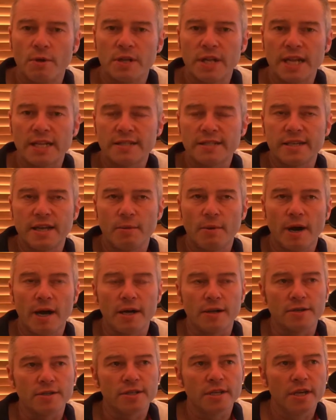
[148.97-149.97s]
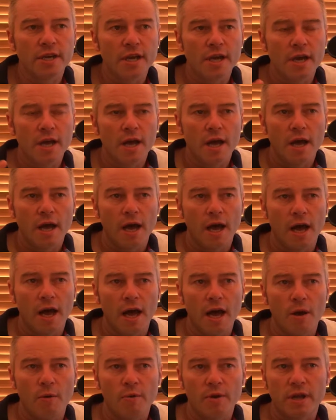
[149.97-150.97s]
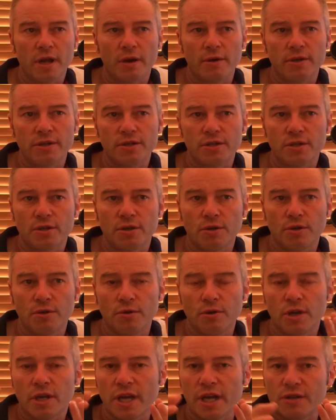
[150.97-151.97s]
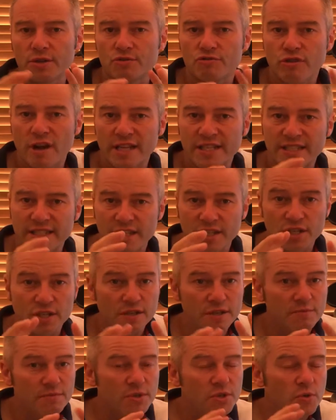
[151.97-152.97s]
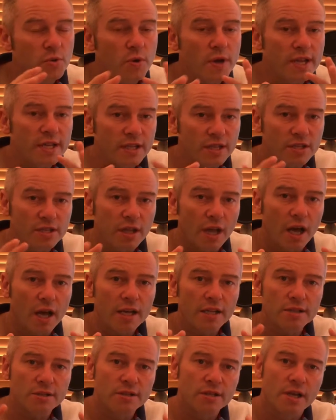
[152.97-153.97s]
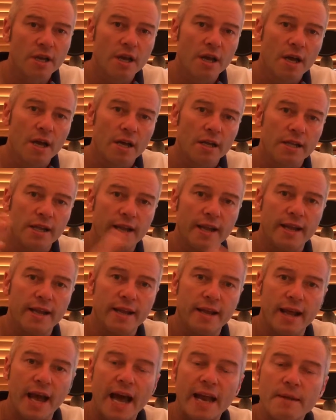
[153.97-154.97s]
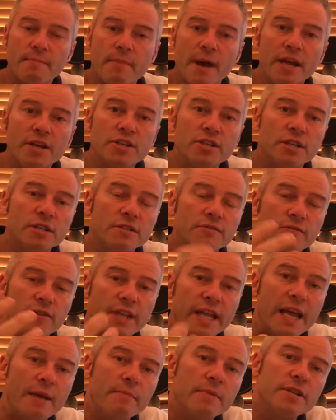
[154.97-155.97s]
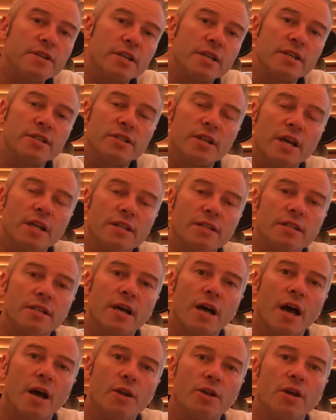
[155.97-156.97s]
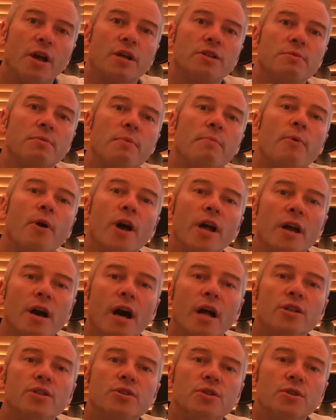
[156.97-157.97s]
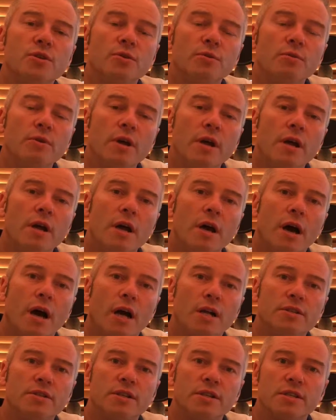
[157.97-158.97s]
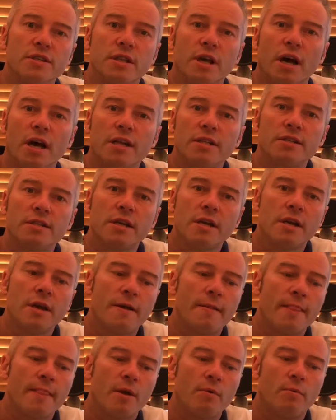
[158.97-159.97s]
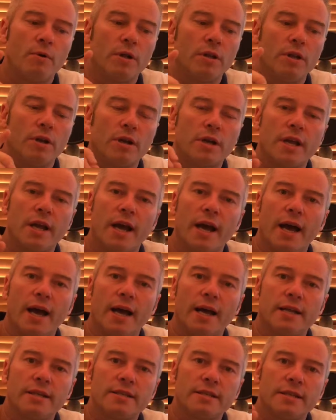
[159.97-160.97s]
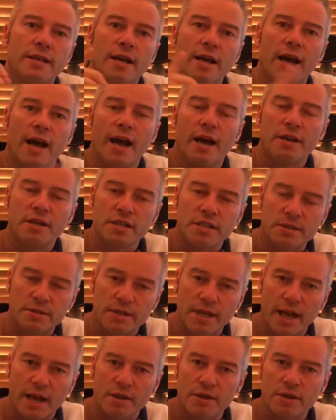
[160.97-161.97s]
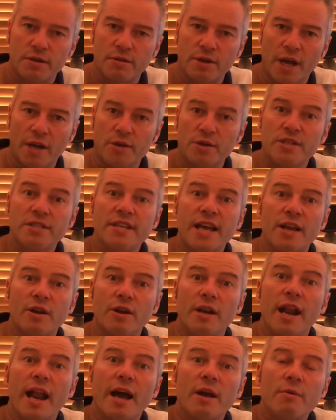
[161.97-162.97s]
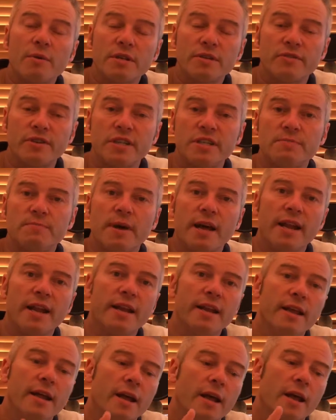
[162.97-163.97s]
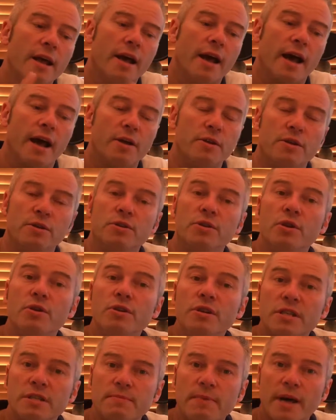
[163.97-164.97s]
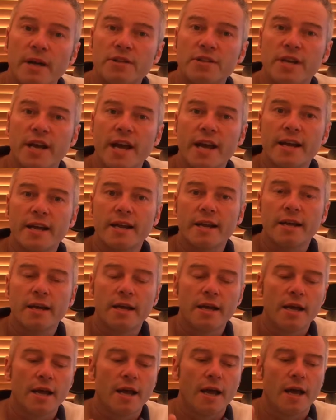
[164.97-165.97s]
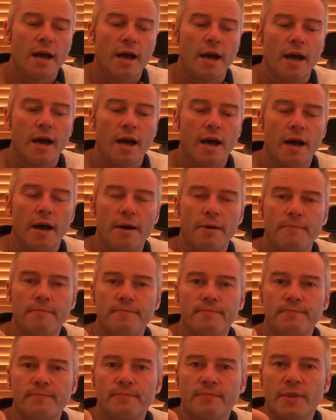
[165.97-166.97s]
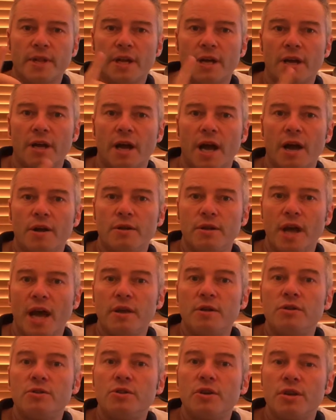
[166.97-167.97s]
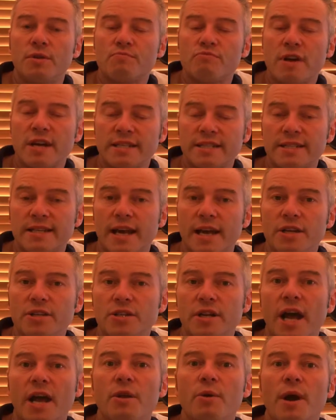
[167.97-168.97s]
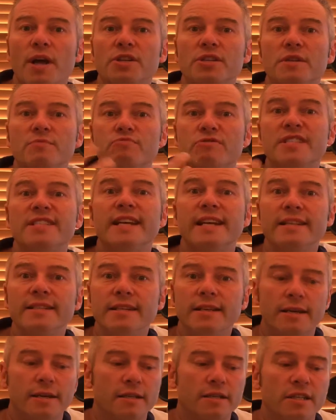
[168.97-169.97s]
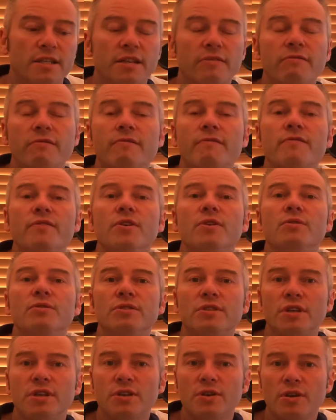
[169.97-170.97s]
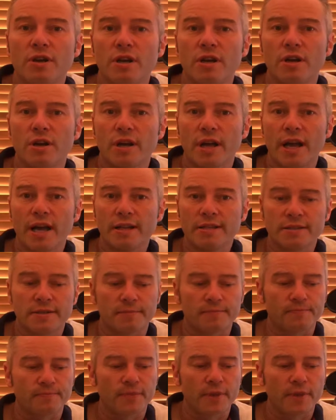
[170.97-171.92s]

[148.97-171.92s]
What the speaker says: Let's see what else. We're going to look at the transitions between the slides, the animations for the images that you're going to be putting onto your slides. We'll look at how you set your language for your spelling, how you do your spell check, how you do your presentation, how you actually present it, the different views that you can look at,